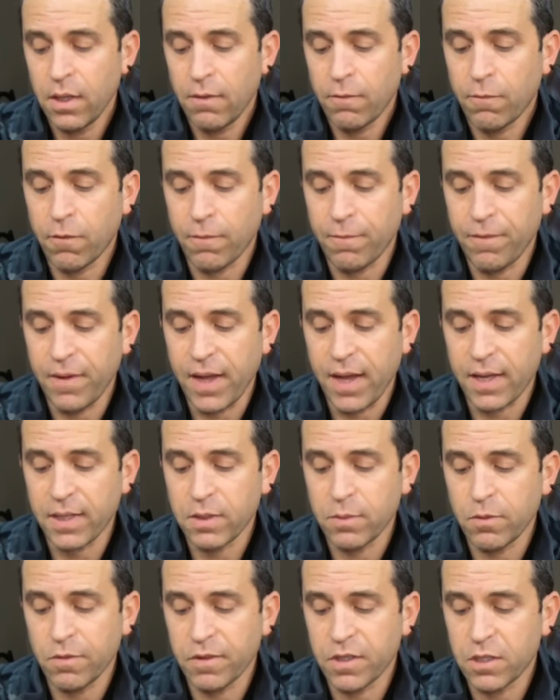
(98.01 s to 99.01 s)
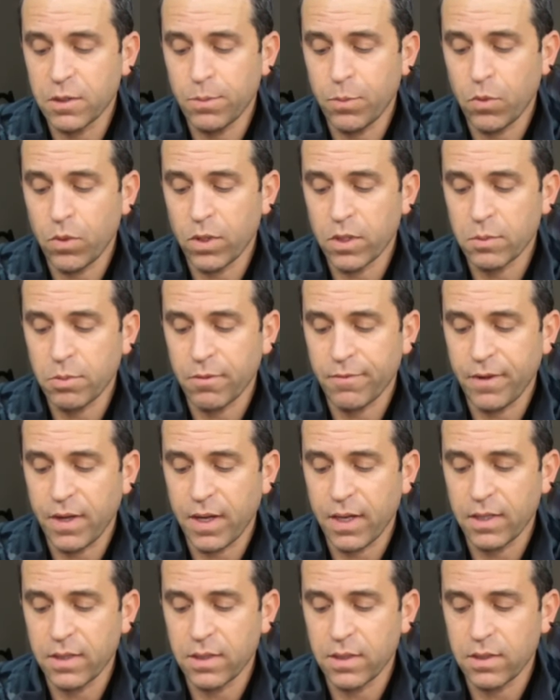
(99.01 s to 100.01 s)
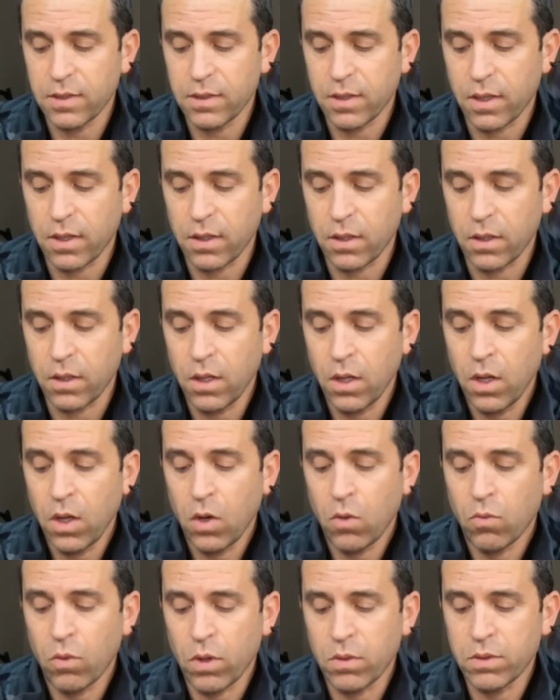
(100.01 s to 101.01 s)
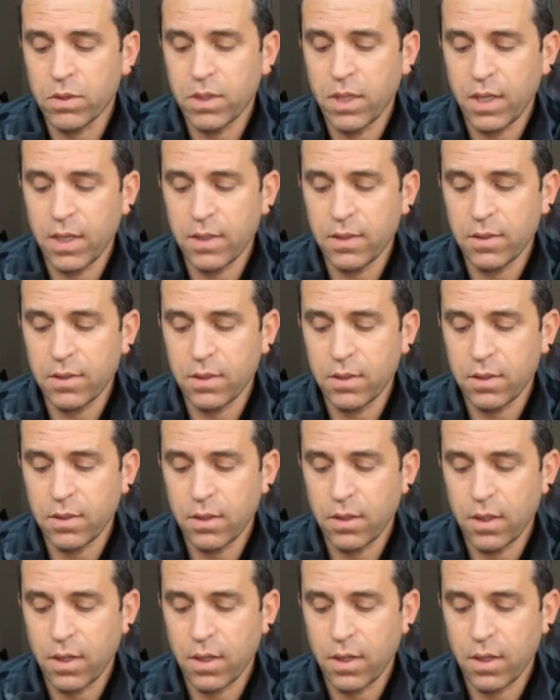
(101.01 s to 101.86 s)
for fast moving sports, provides a subtle rose tint.